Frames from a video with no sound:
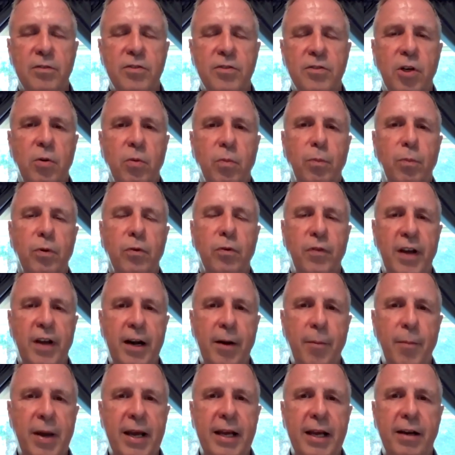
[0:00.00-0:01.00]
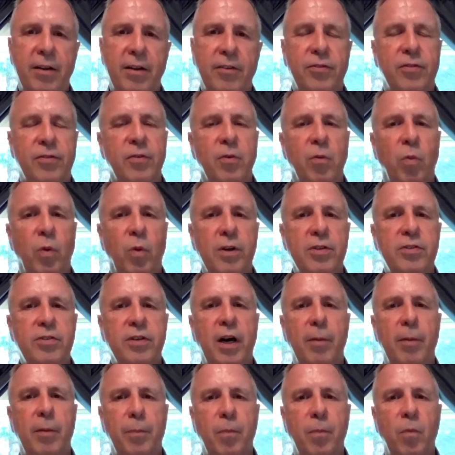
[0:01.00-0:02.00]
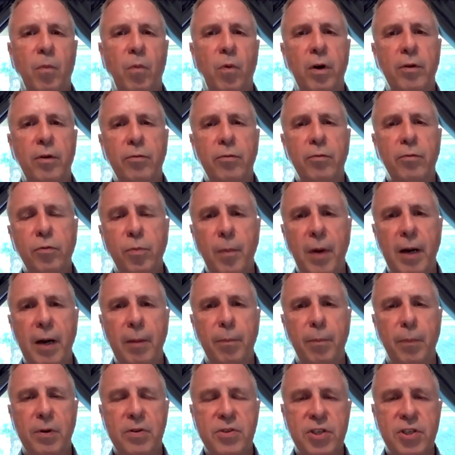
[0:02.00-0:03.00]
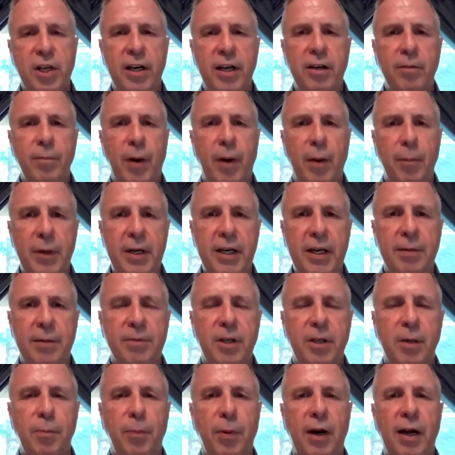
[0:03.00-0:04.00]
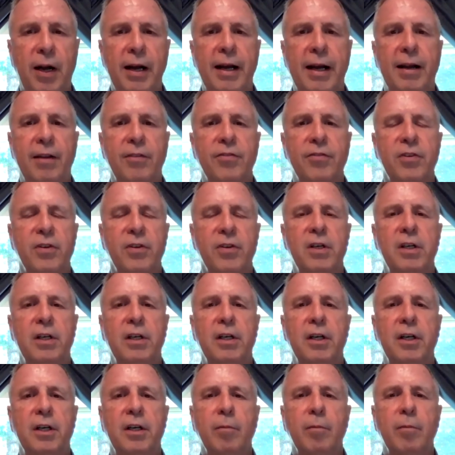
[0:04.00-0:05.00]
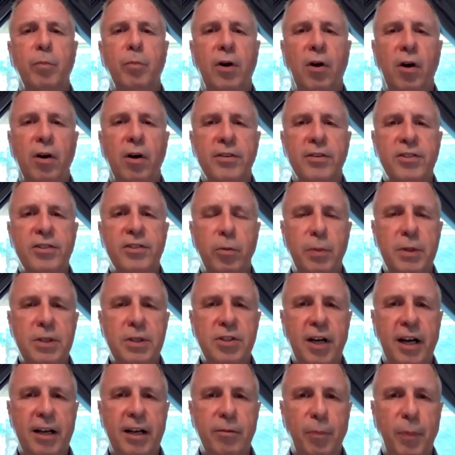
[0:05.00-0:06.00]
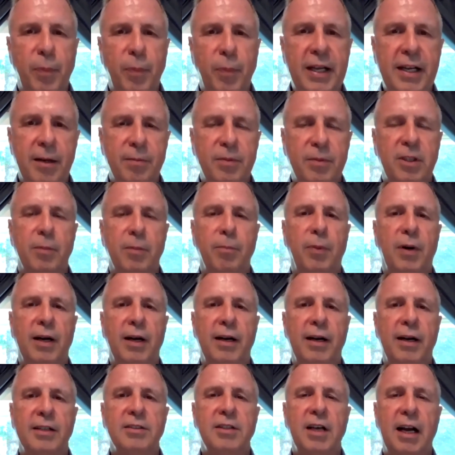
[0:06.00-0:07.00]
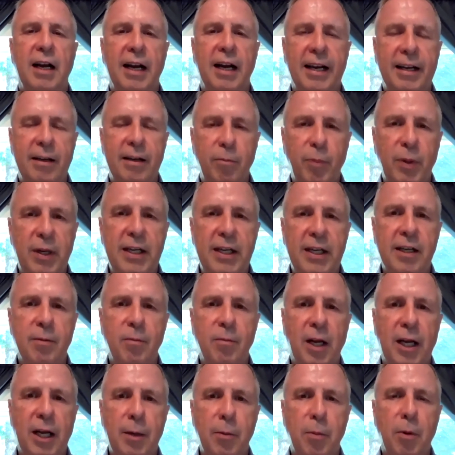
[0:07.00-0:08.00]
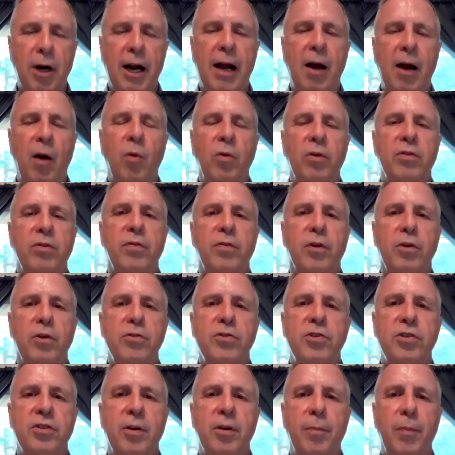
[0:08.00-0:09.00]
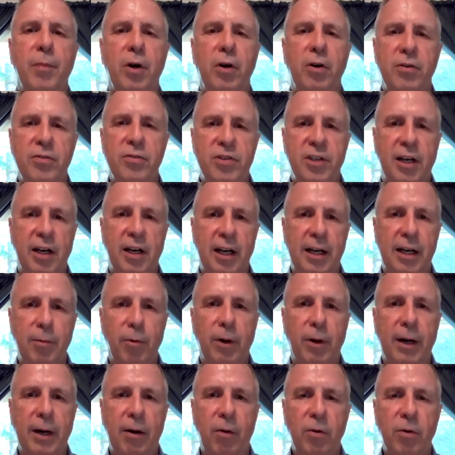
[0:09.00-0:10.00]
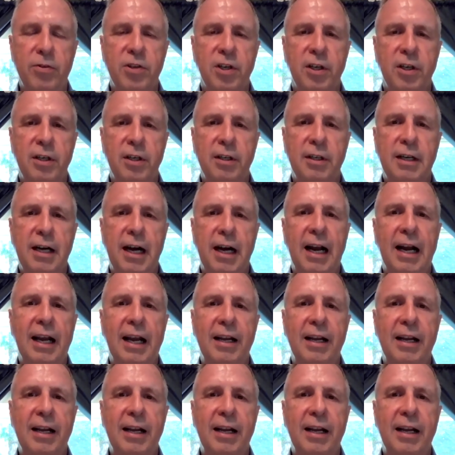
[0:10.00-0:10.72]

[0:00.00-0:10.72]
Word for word: So preventive maintenance, what's our, what's my percentage, my PM compliance, but also besides PM compliance, I like PM labor hours versus emergency labor hours. Mm.